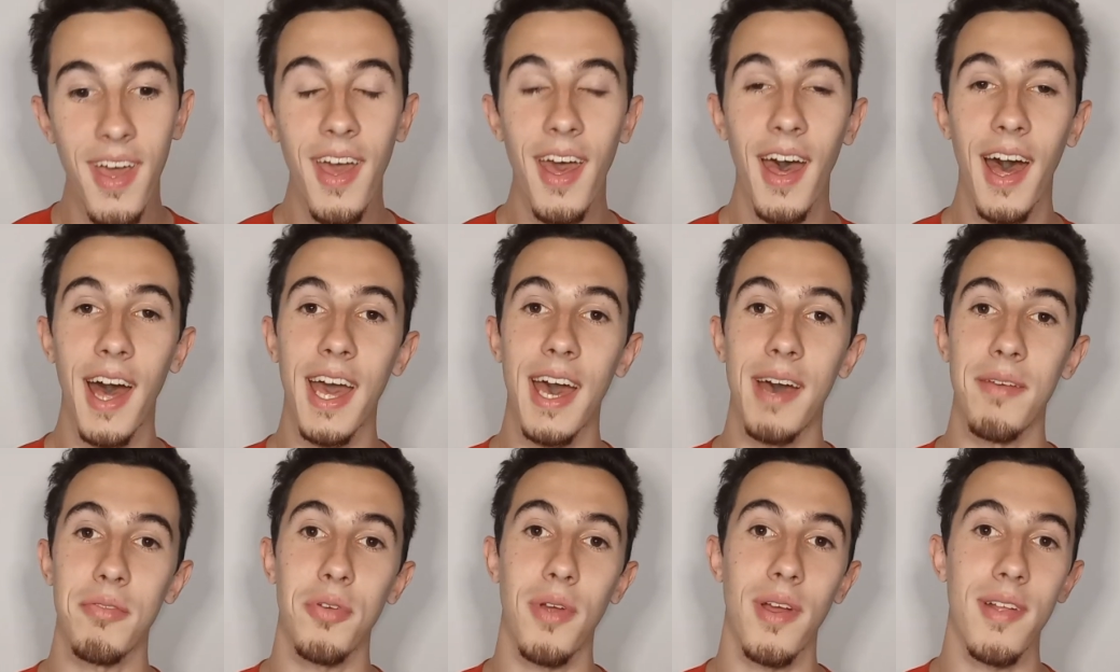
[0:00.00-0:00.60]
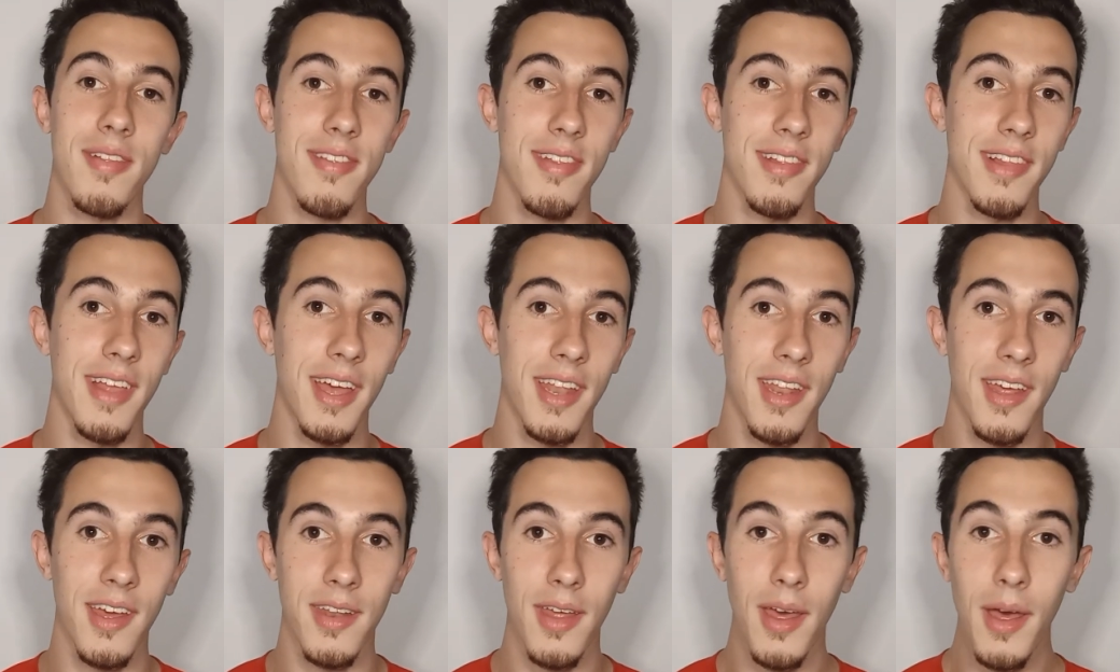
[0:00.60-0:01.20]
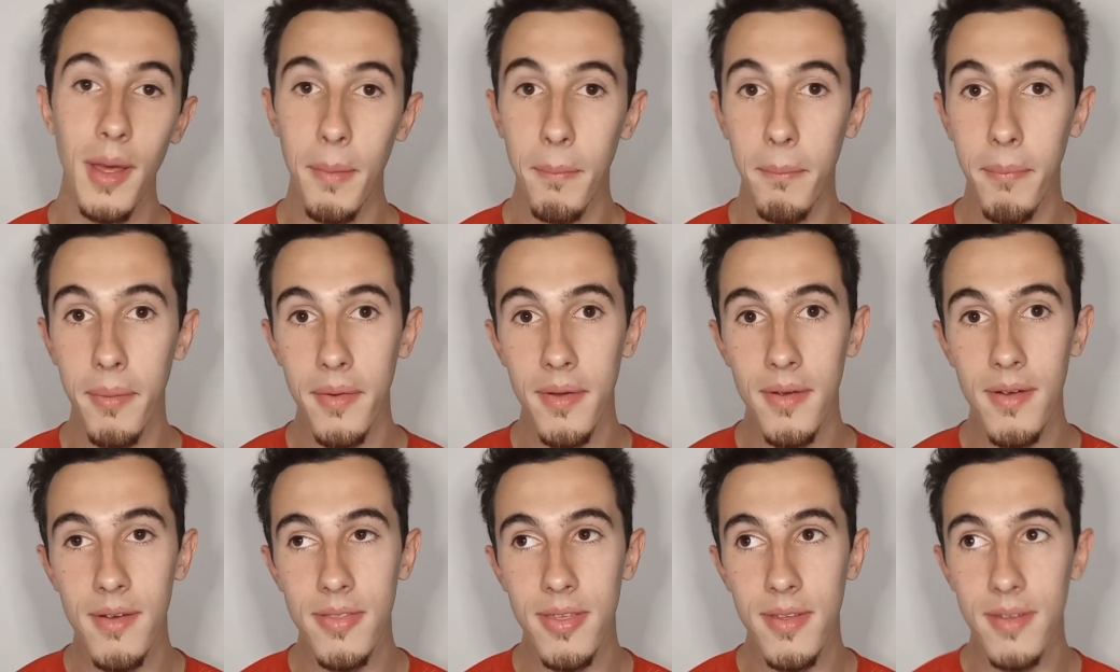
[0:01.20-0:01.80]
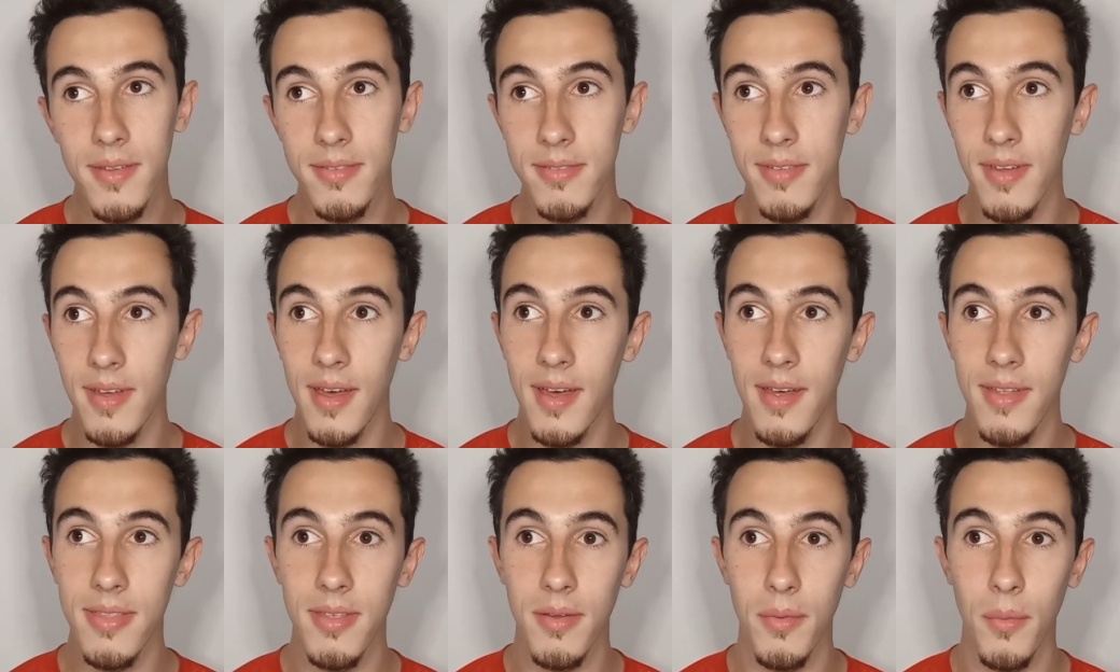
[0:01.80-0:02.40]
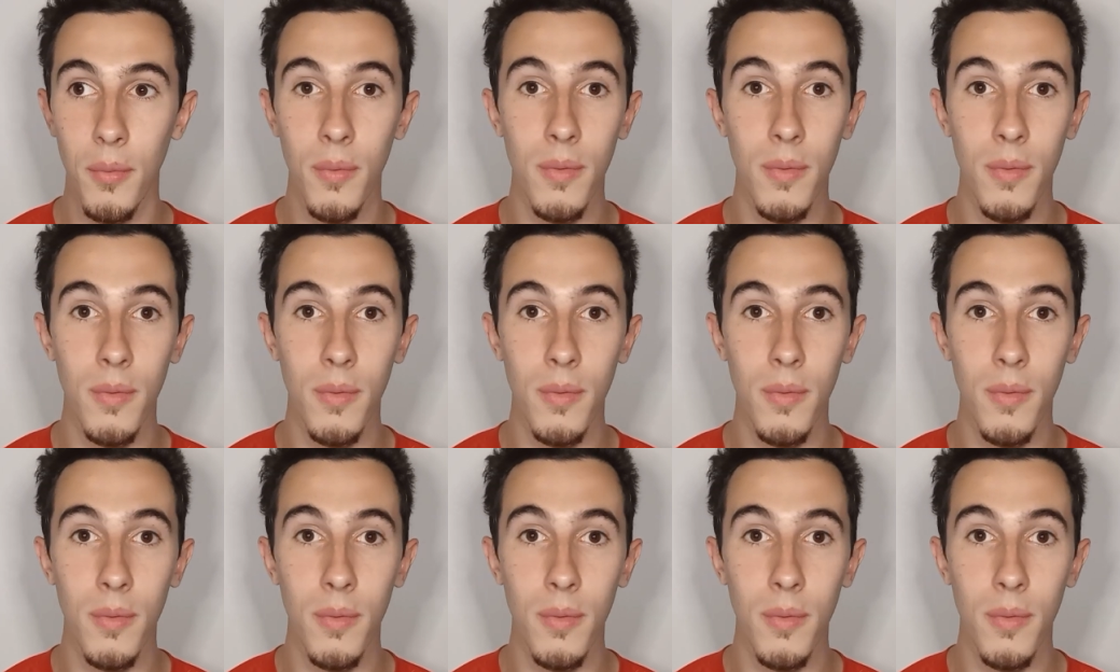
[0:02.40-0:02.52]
I have translated birth, death,